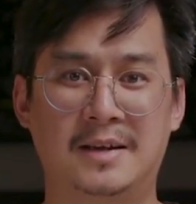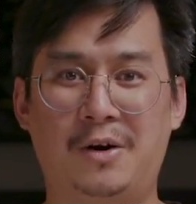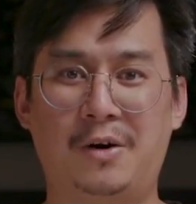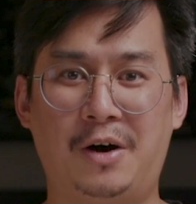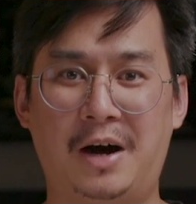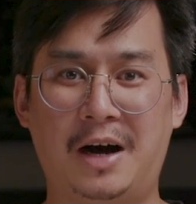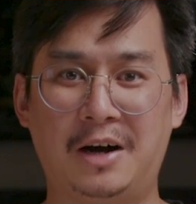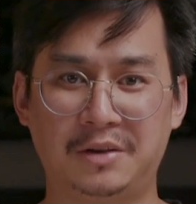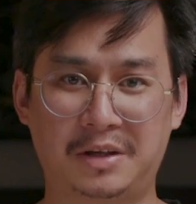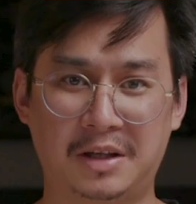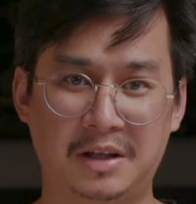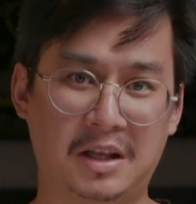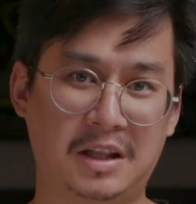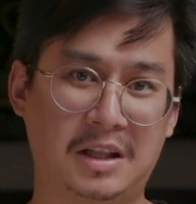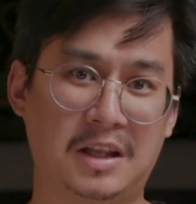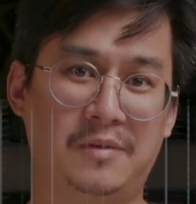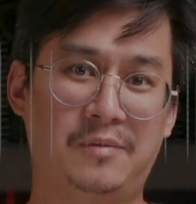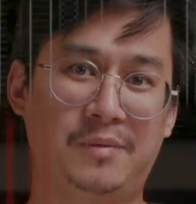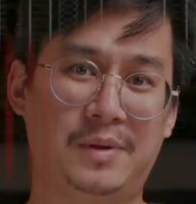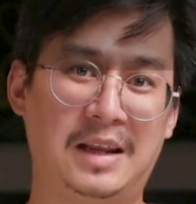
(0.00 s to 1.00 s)
Or
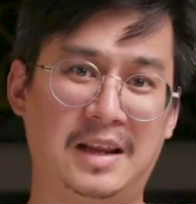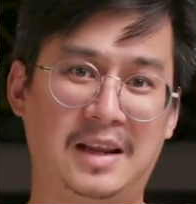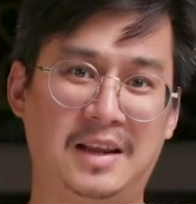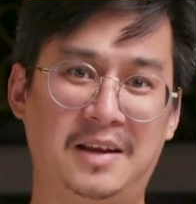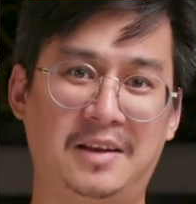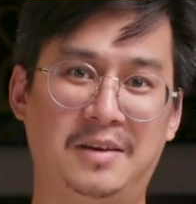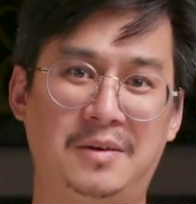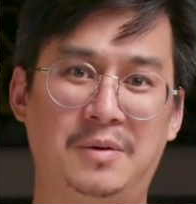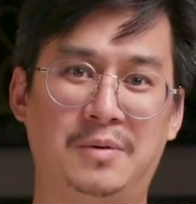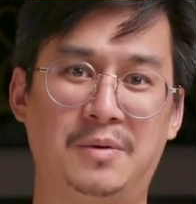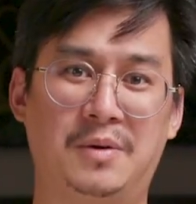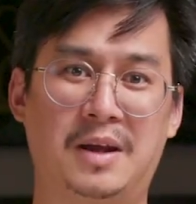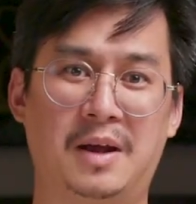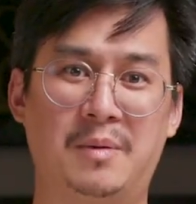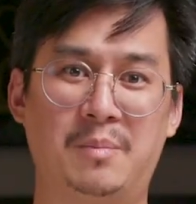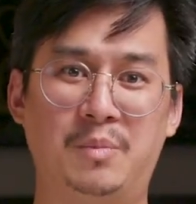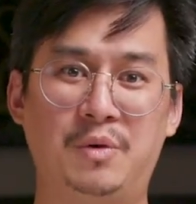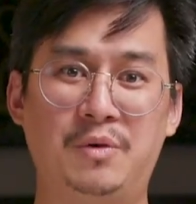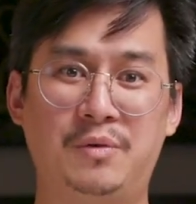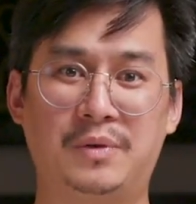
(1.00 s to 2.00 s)
alternatively, you
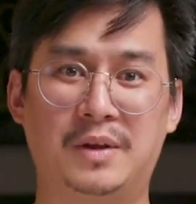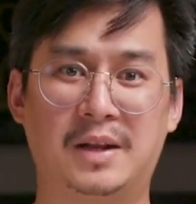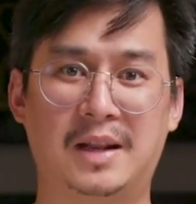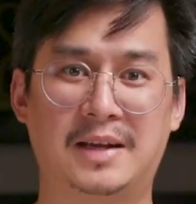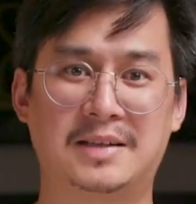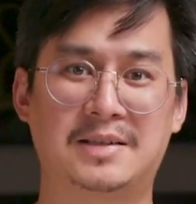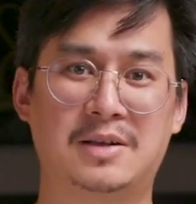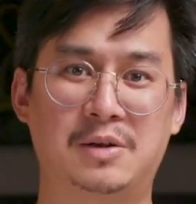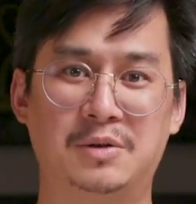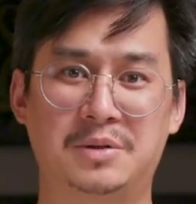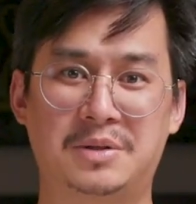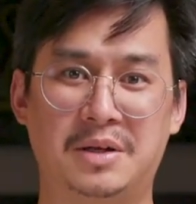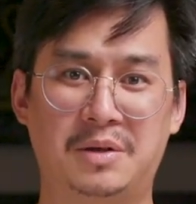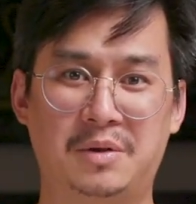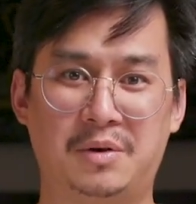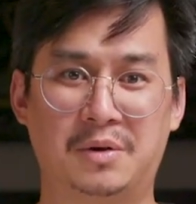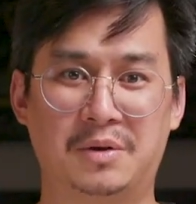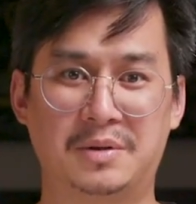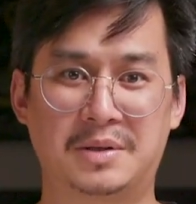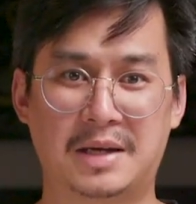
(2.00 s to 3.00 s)
can move the lights closer
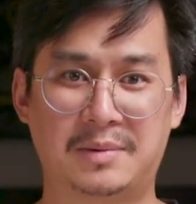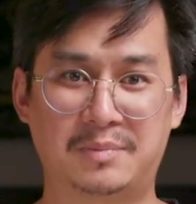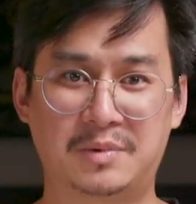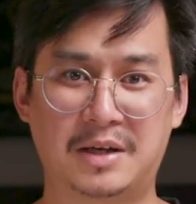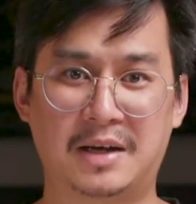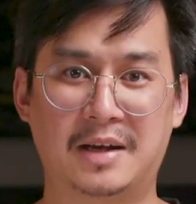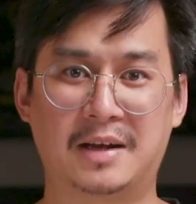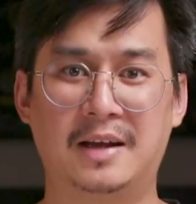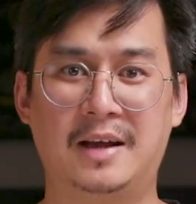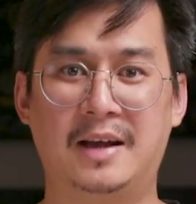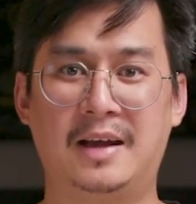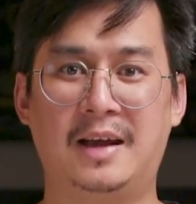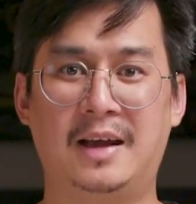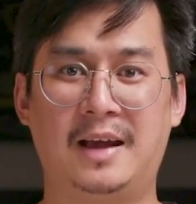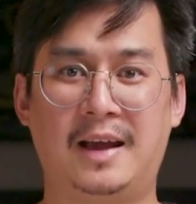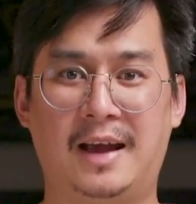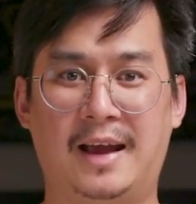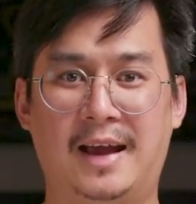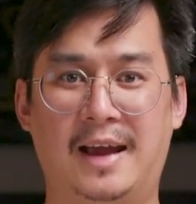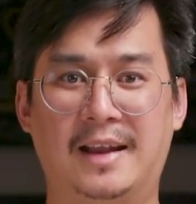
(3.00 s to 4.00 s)
to your subject
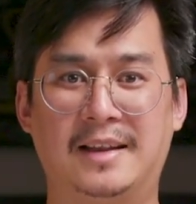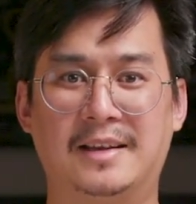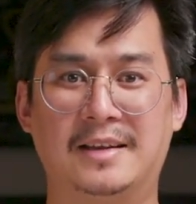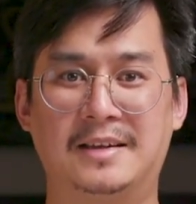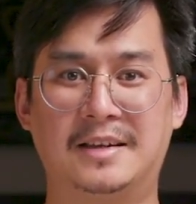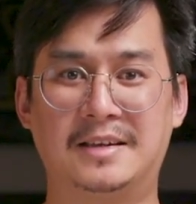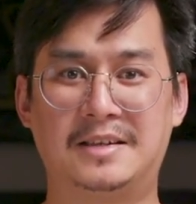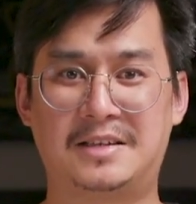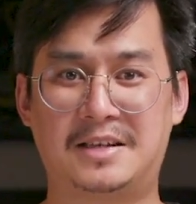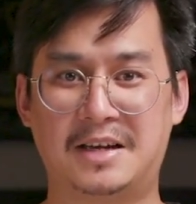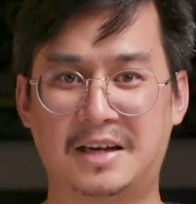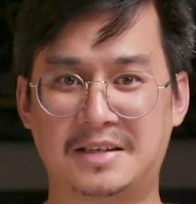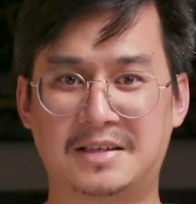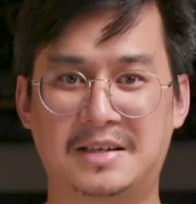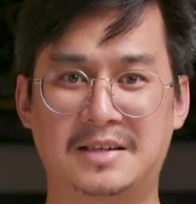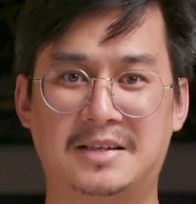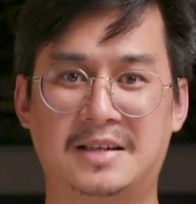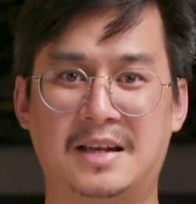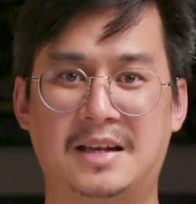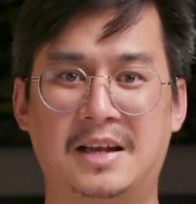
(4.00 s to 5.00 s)
and
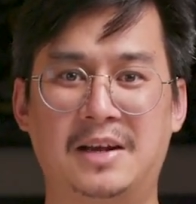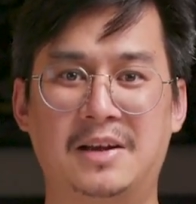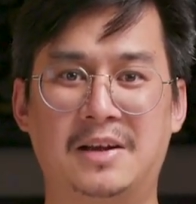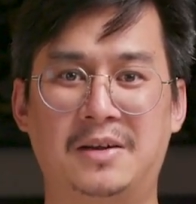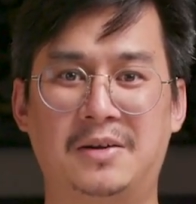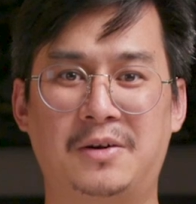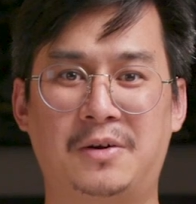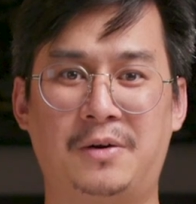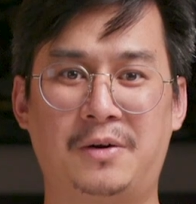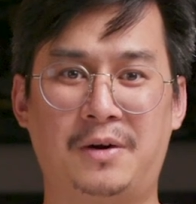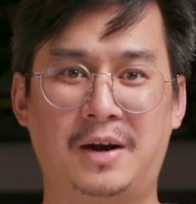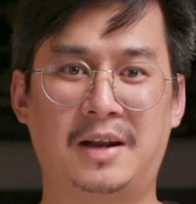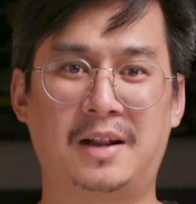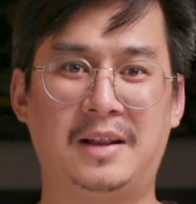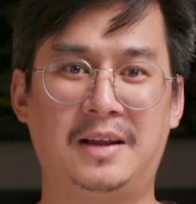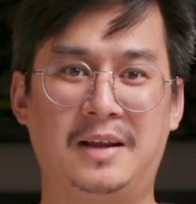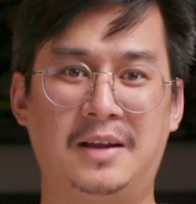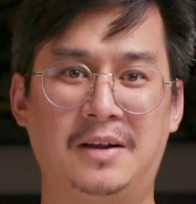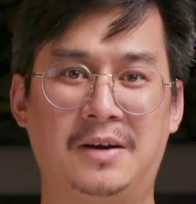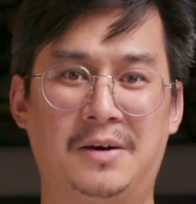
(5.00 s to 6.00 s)
adjust the setting
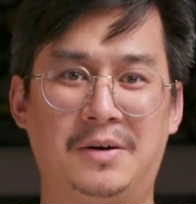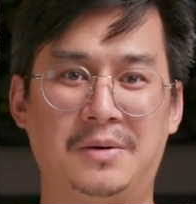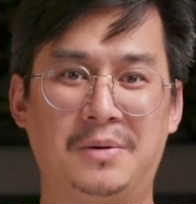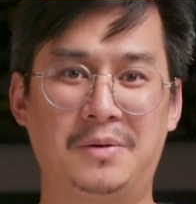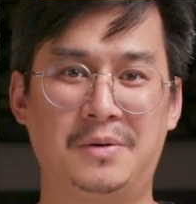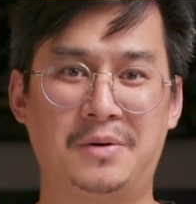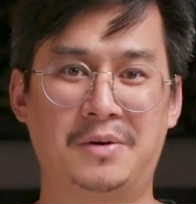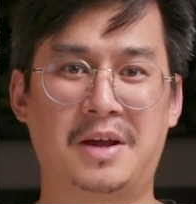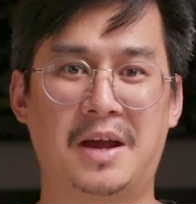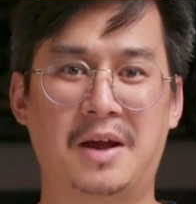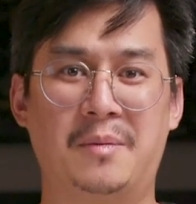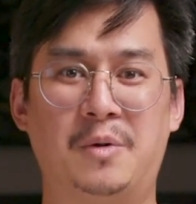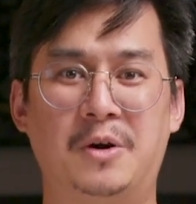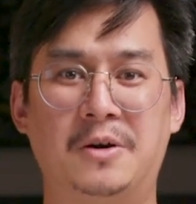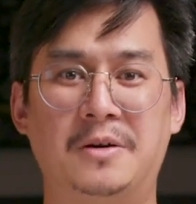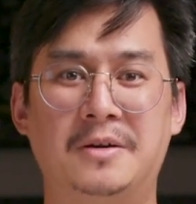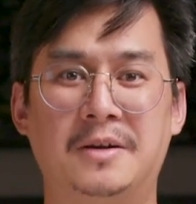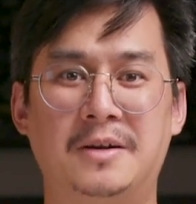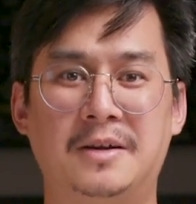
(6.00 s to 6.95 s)
correctly on your camera.